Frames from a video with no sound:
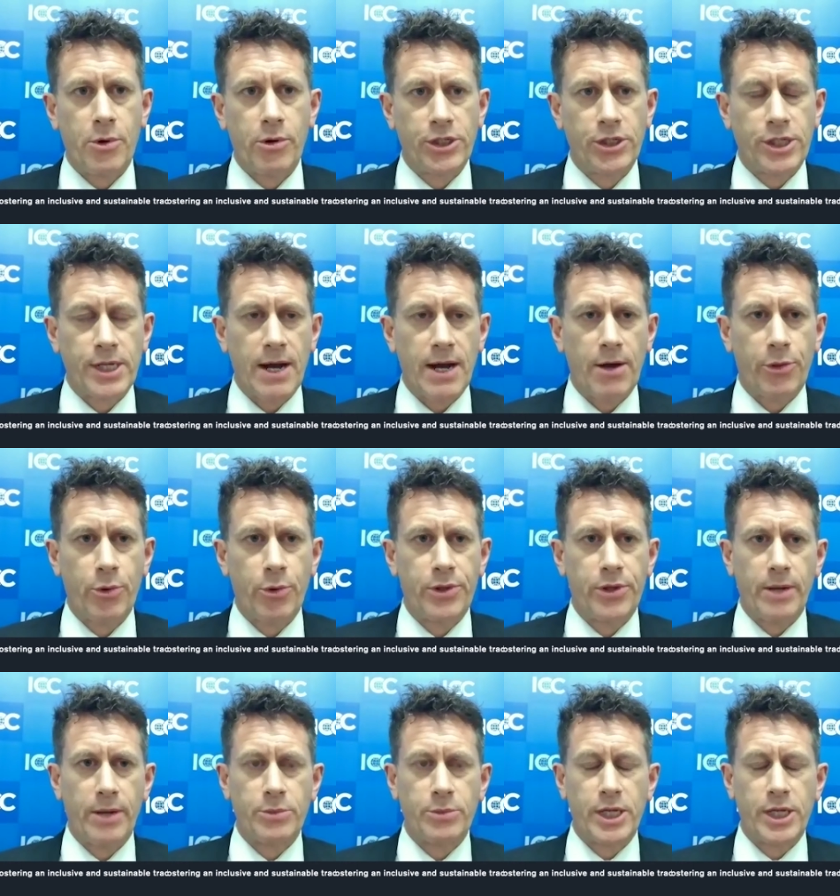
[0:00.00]
Chris Southworth.
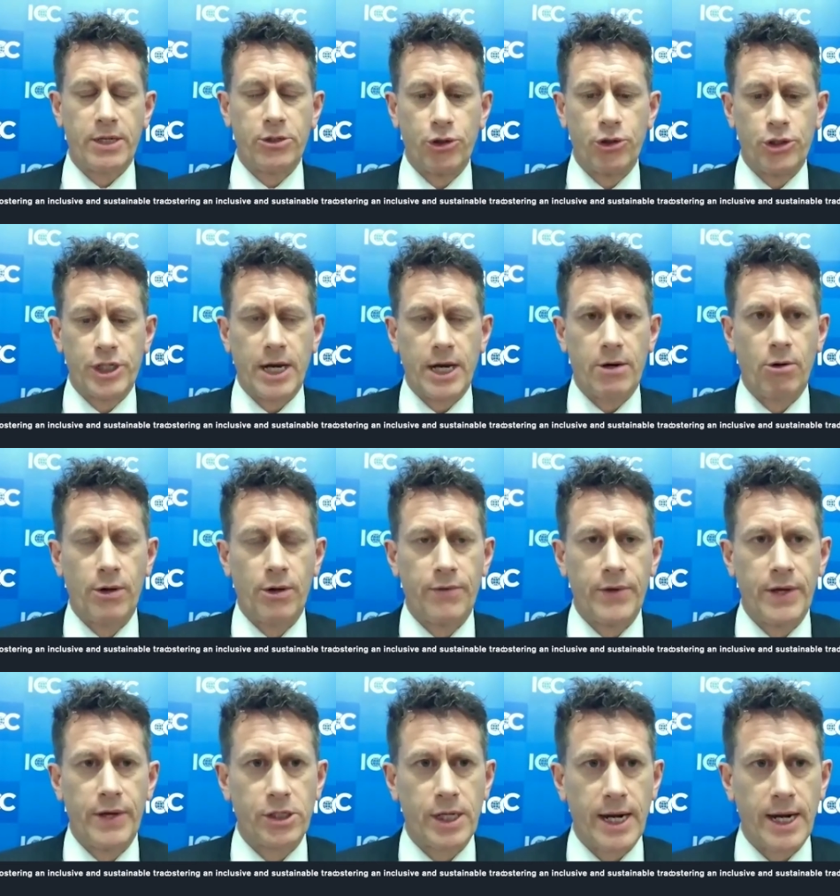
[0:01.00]
I'm Secretary General of the
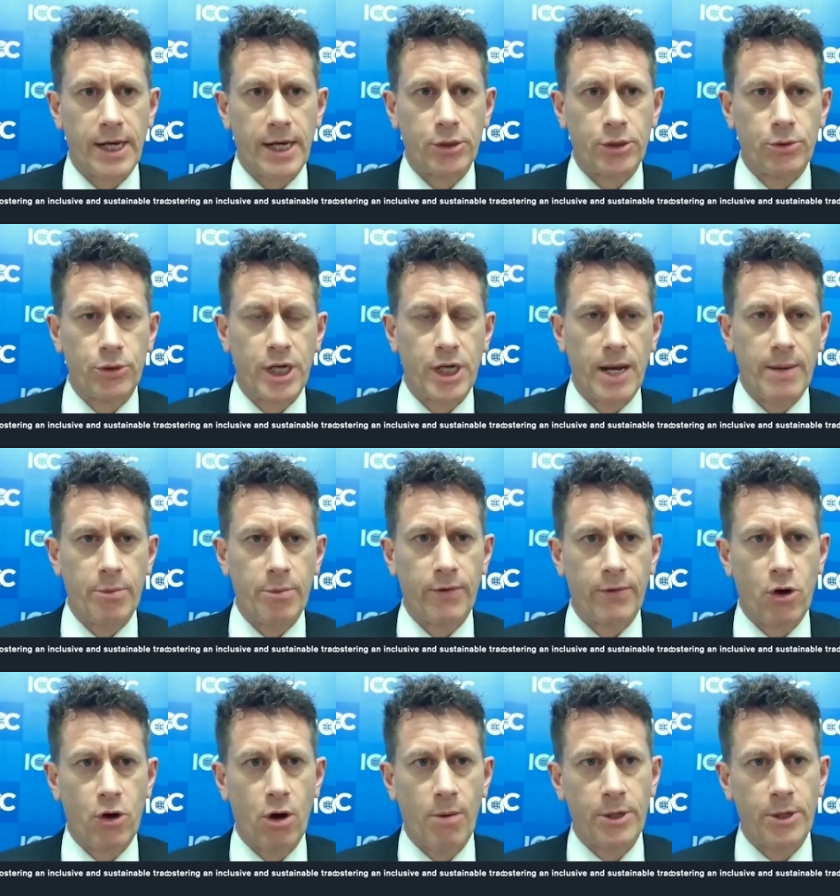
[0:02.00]
International Chamber
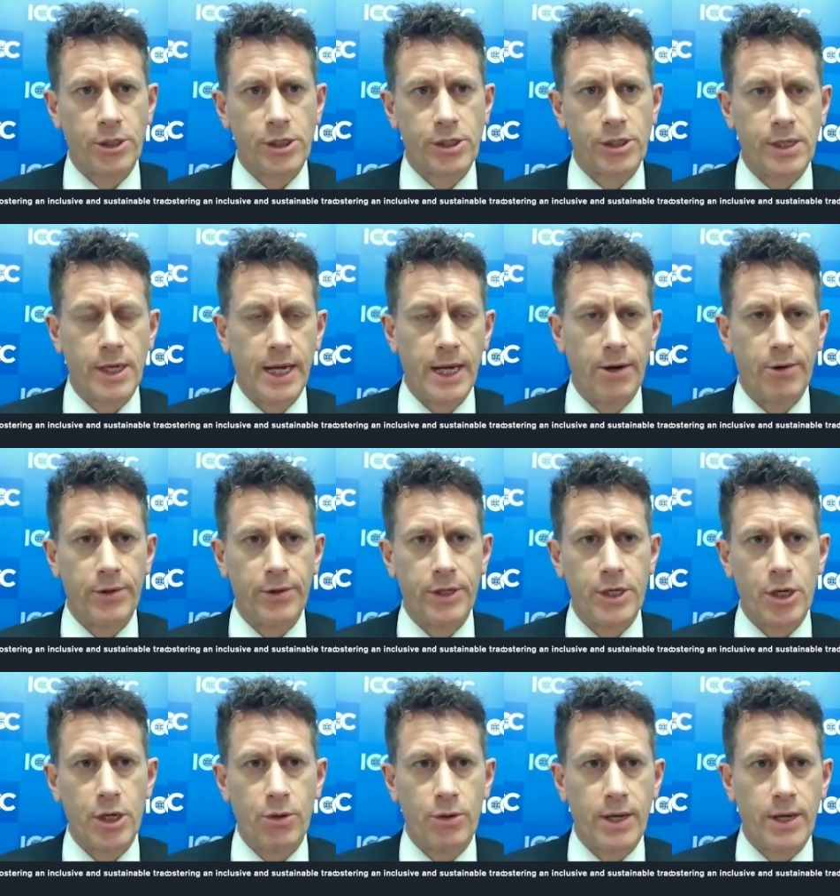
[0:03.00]
of Commerce here in the
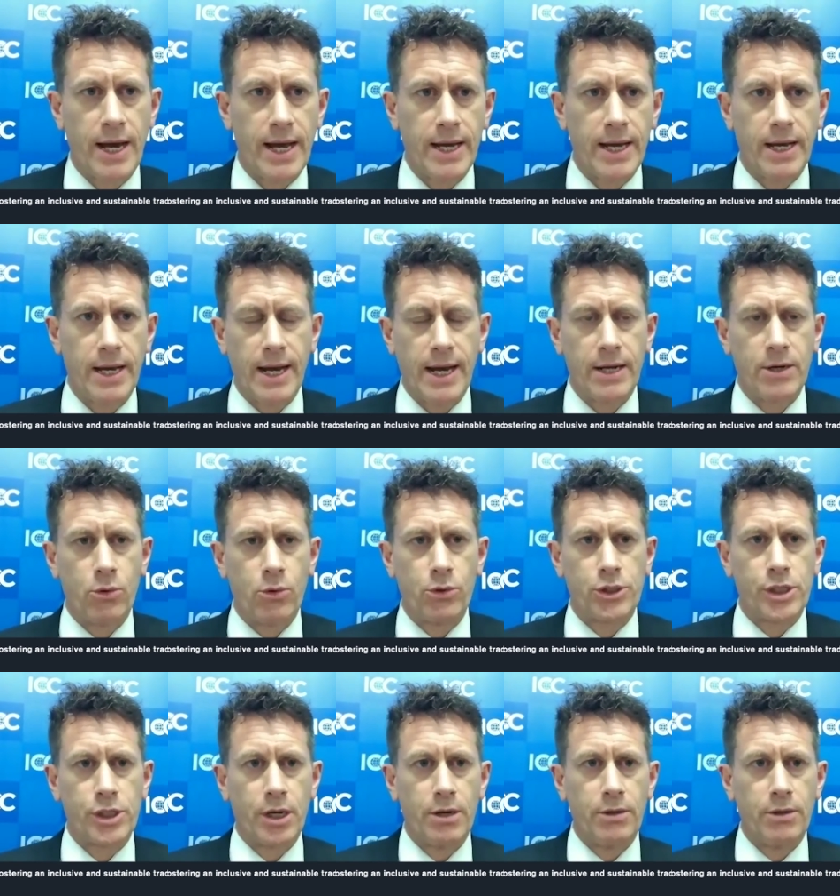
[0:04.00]
UK and
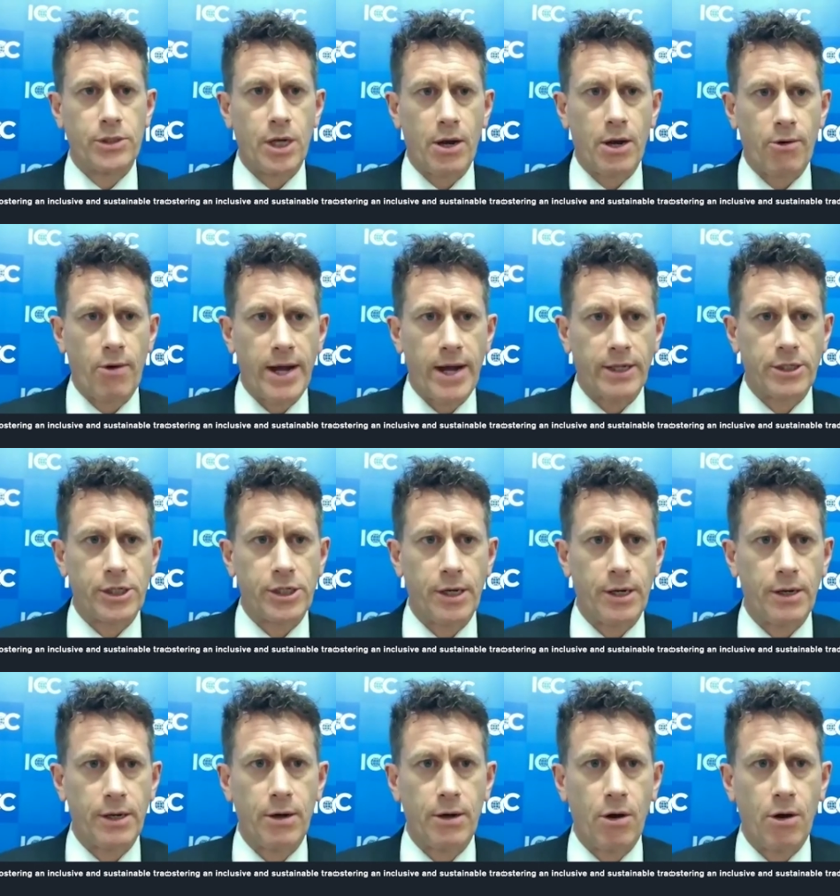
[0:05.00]
also
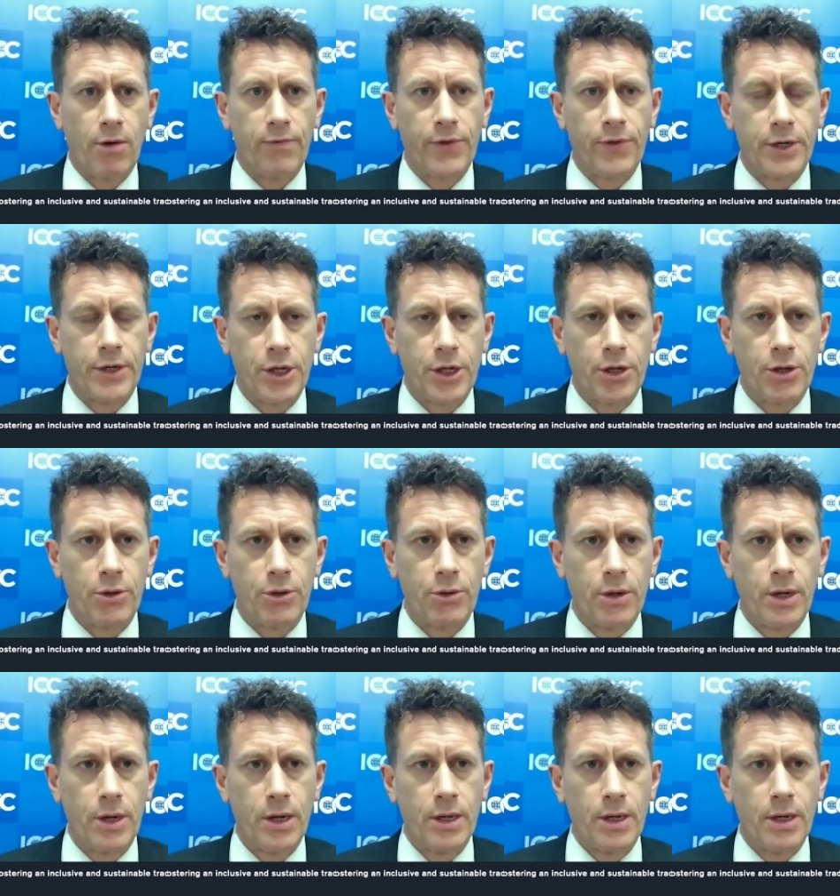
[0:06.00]
Director of the new
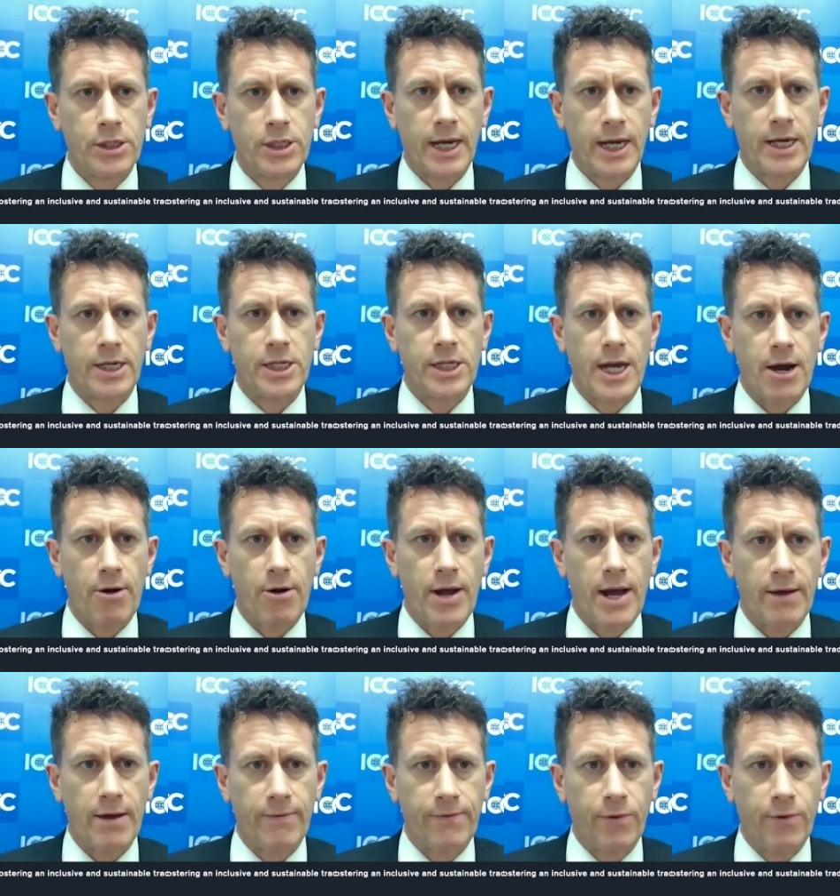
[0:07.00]

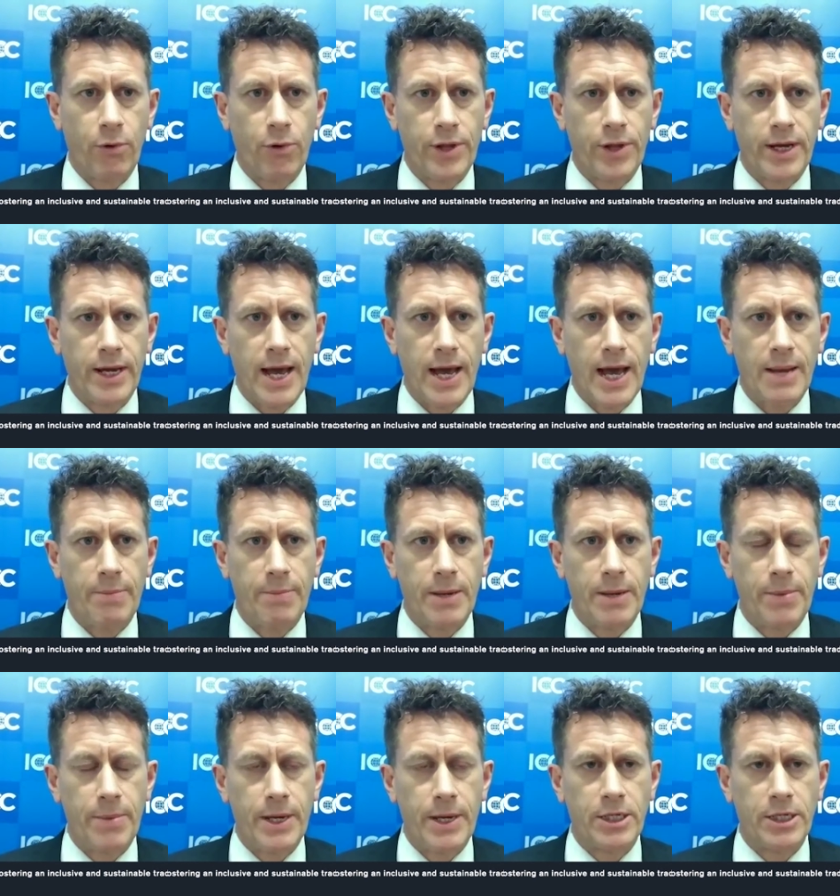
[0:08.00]
Secretariat for the
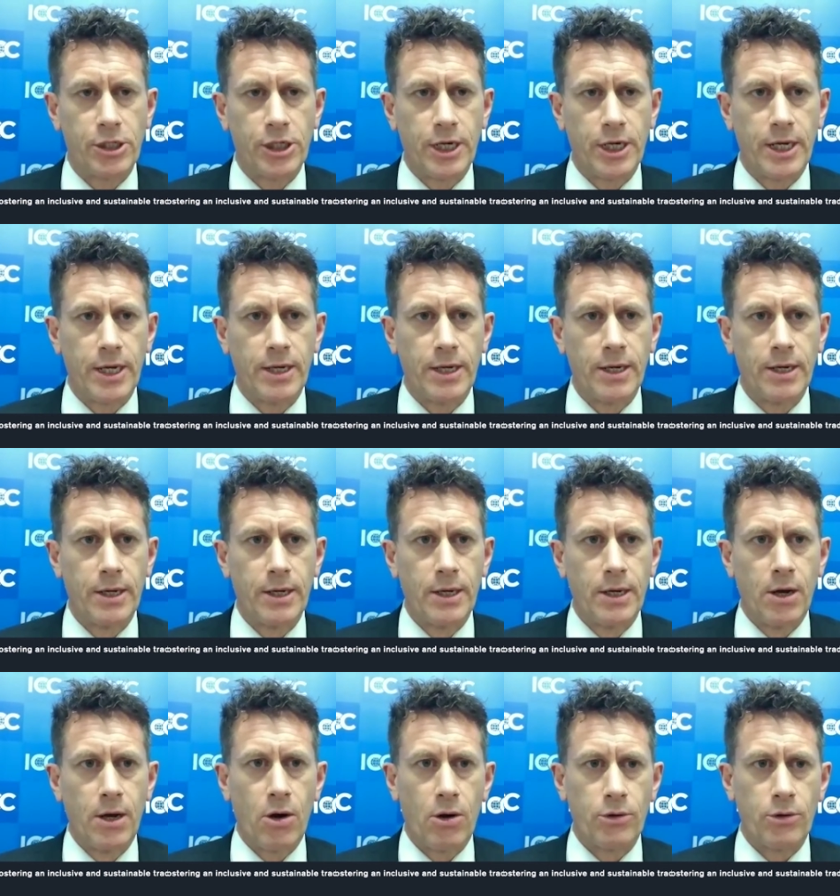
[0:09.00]
APPG
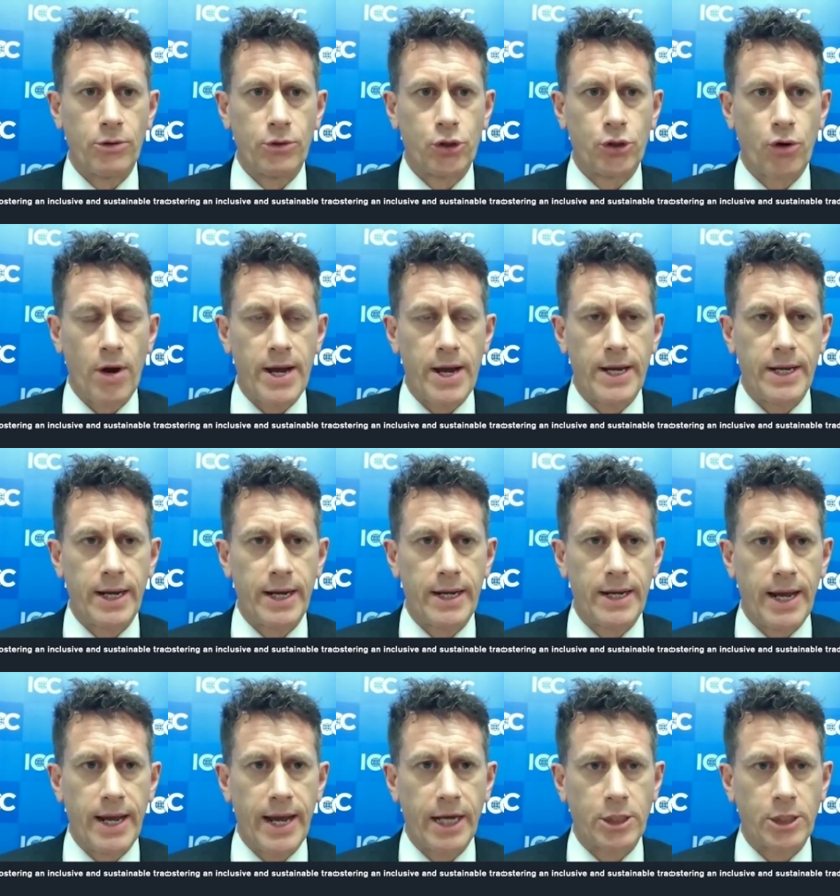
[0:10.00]
on Trade
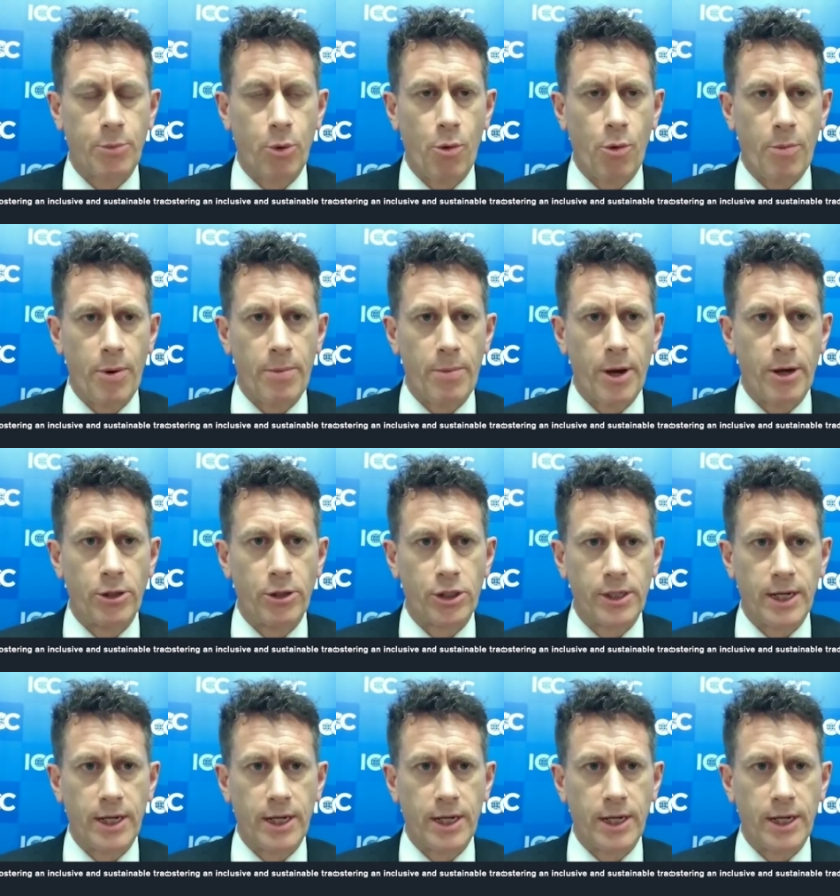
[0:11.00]
and Export Promotion.